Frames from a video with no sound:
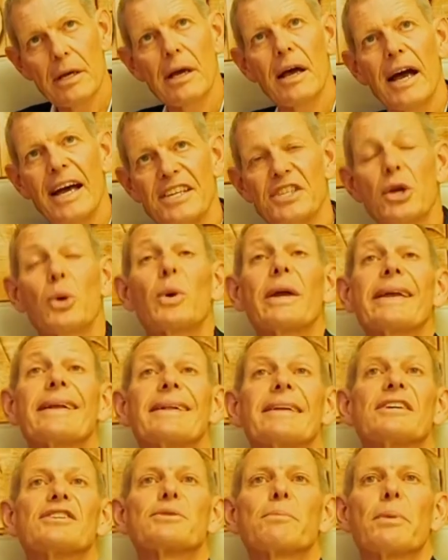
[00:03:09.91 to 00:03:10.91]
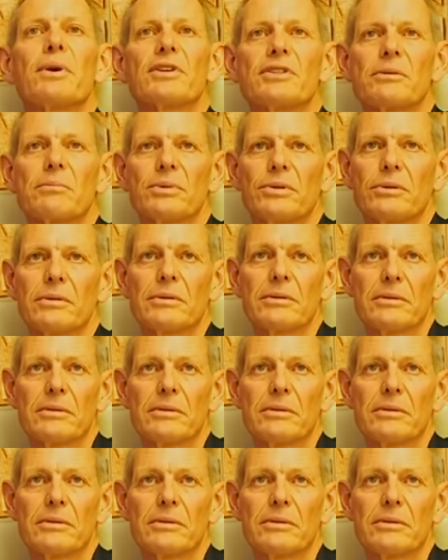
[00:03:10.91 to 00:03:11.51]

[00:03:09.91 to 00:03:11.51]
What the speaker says: as quickly as possible?